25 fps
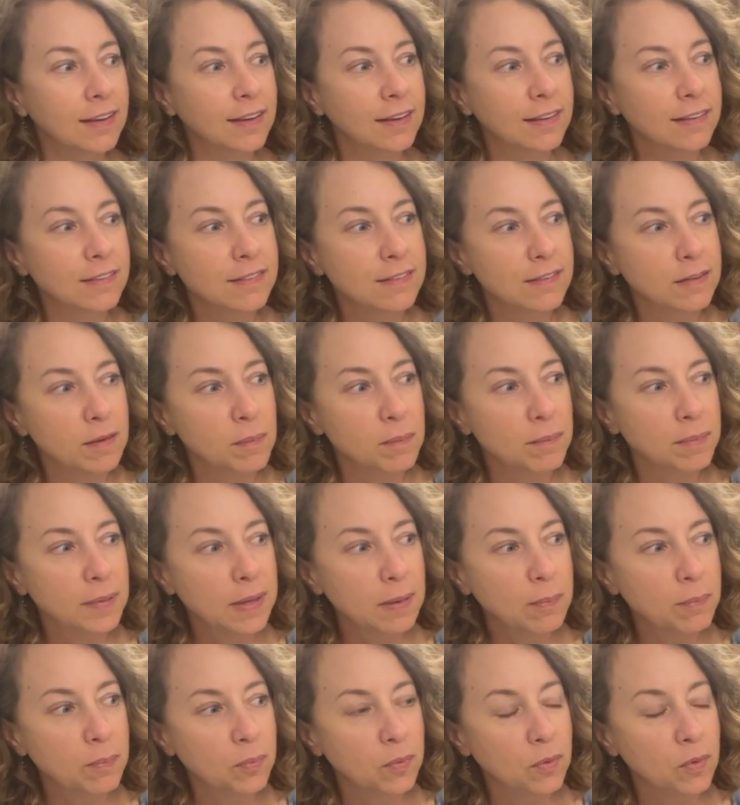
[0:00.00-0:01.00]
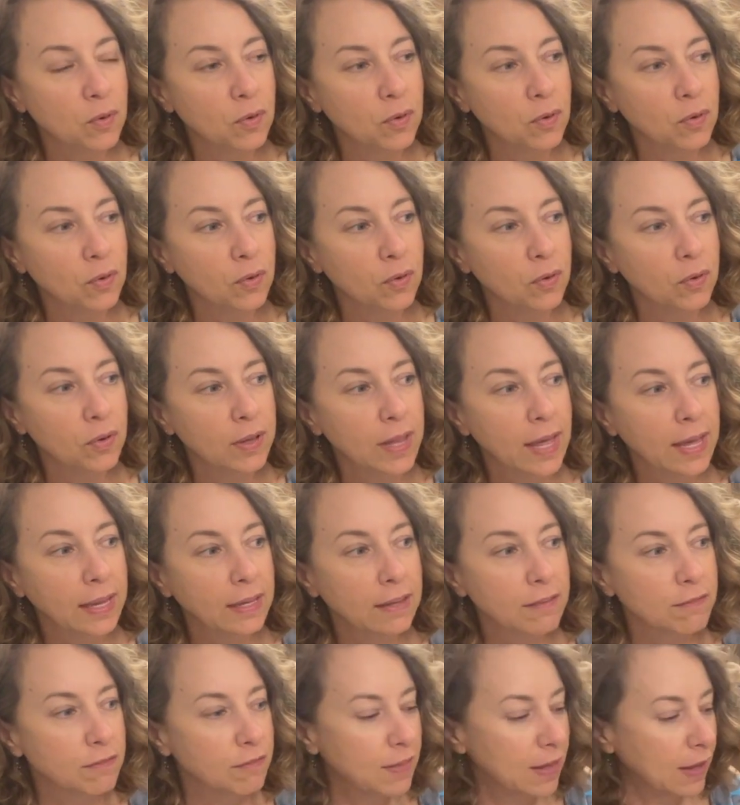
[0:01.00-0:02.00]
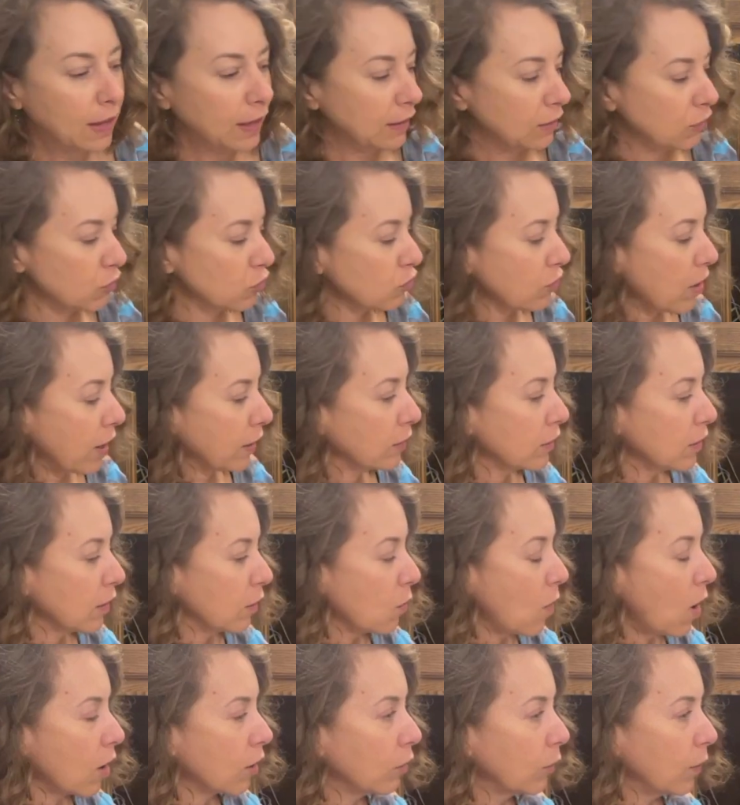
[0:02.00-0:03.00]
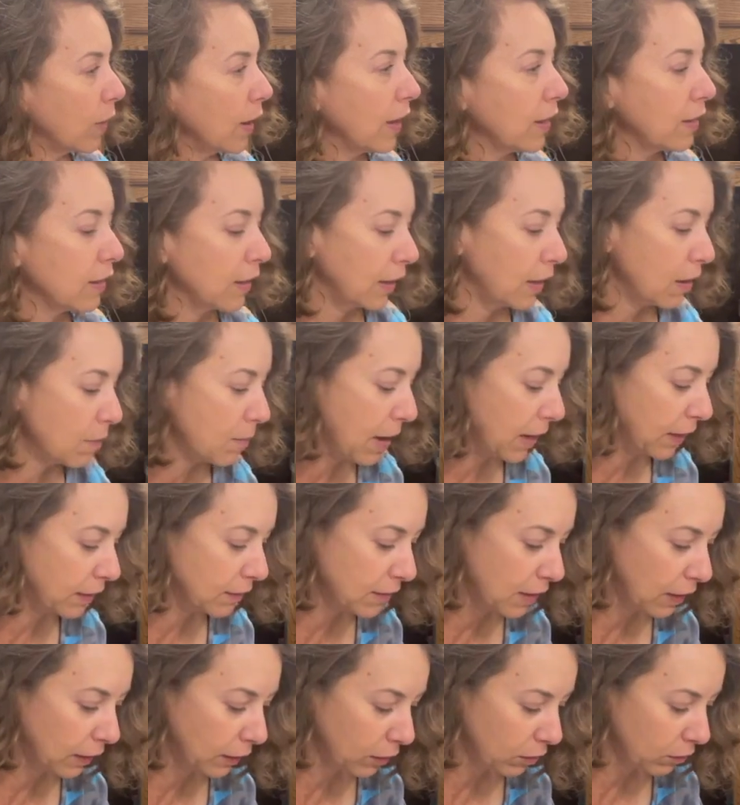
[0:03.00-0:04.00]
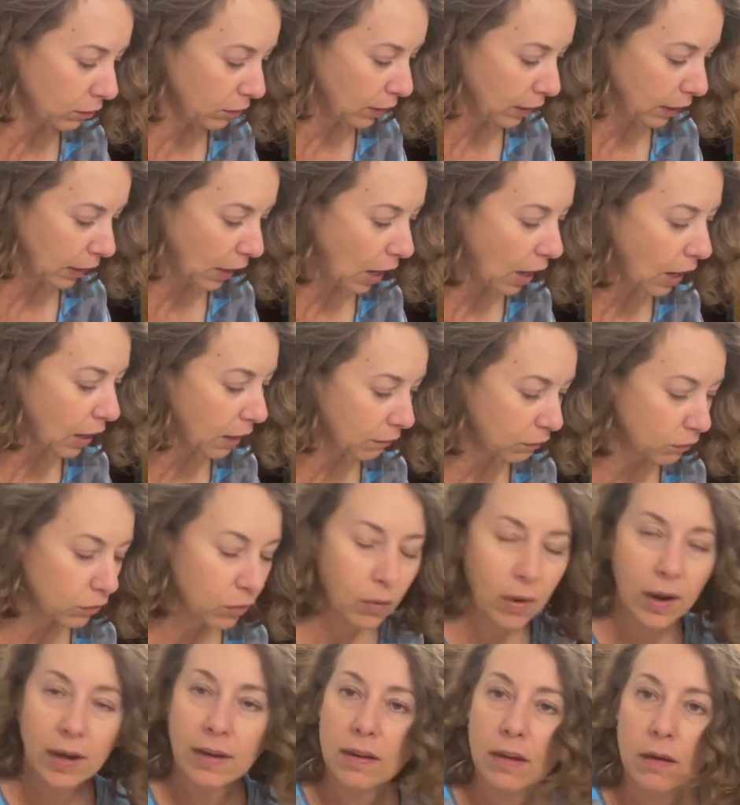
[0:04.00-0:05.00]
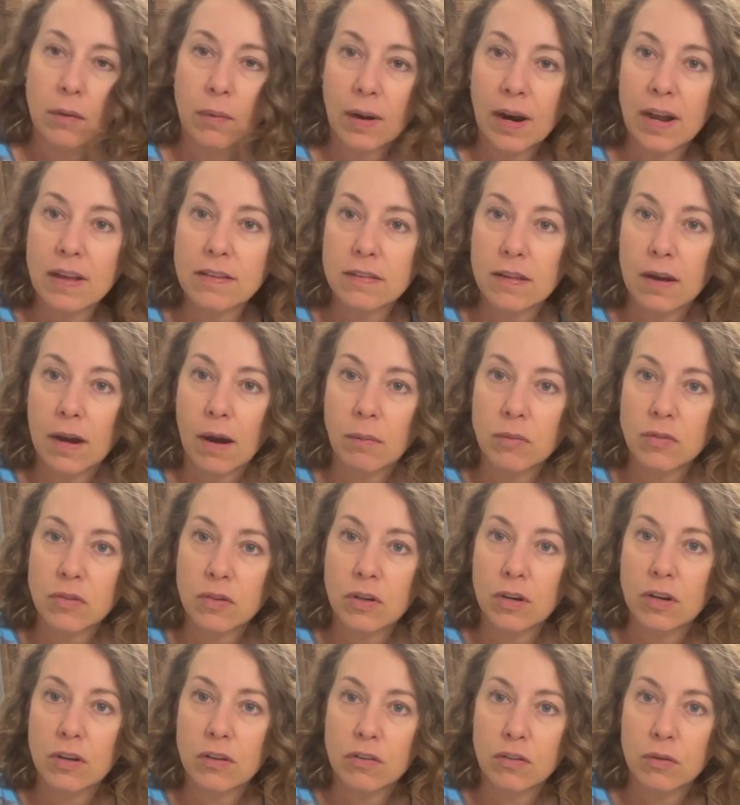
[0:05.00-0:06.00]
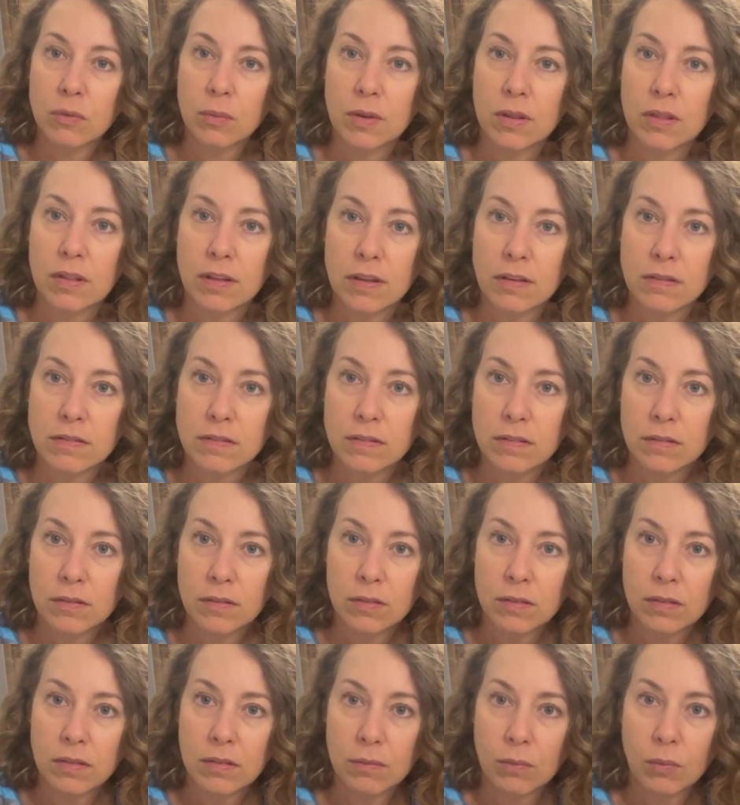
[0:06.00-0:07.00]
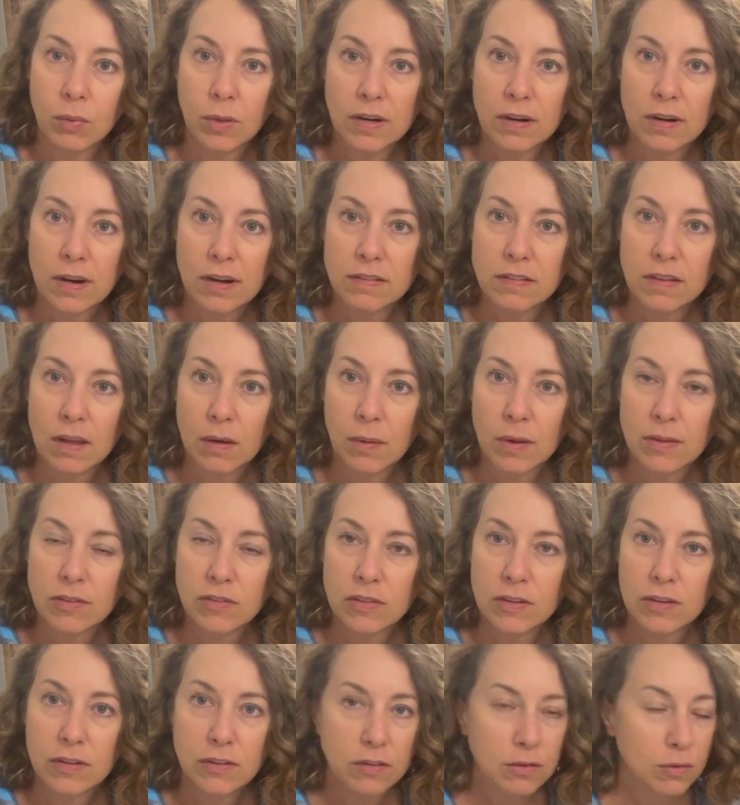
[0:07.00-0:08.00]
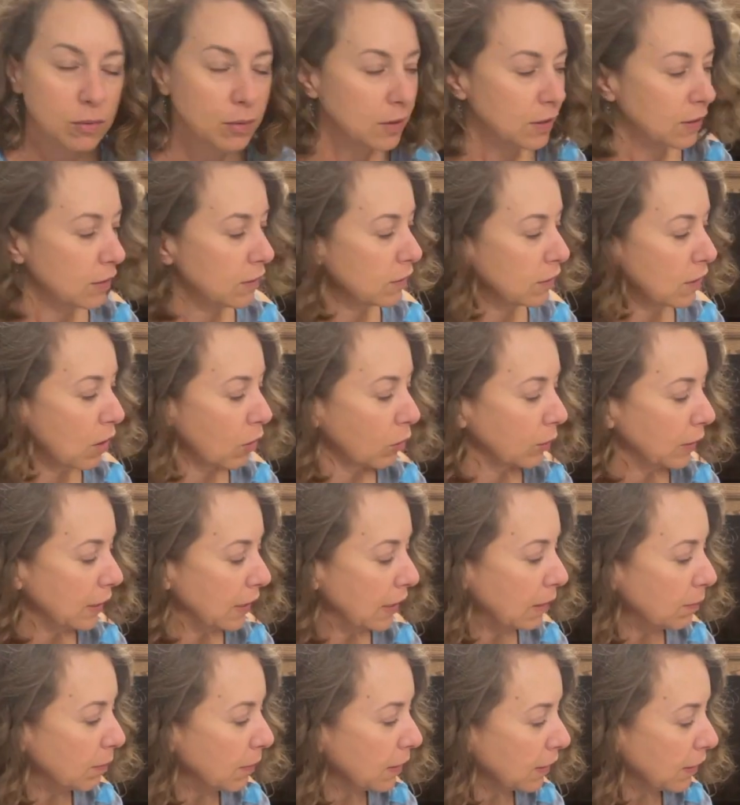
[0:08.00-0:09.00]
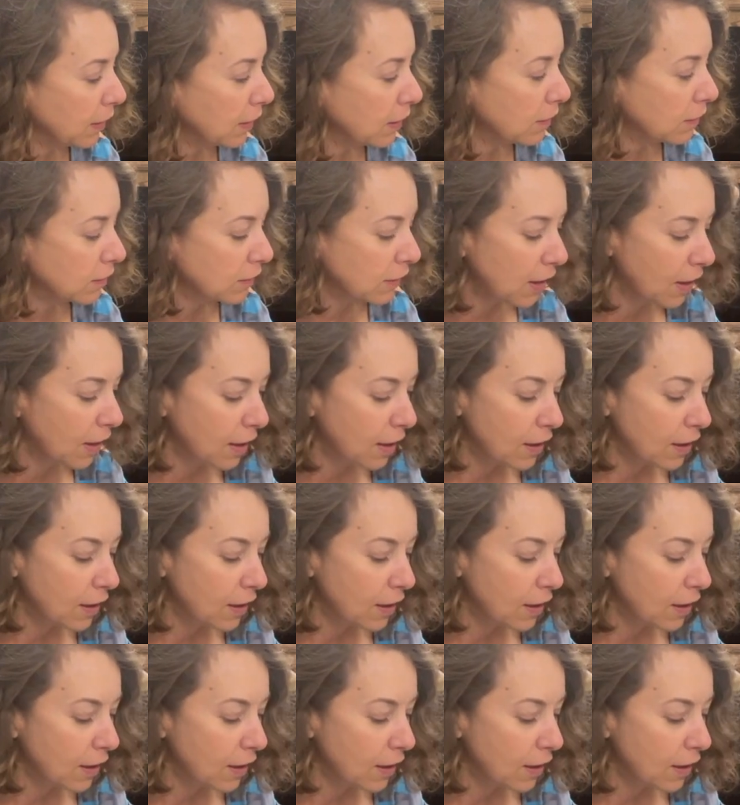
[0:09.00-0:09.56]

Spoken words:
some people, like, if they get distracted and they walk away and they come back a day later, they're like, I have no idea what I said I was gonna do with these. What did I say I was gonna do with these? Are we keeping these?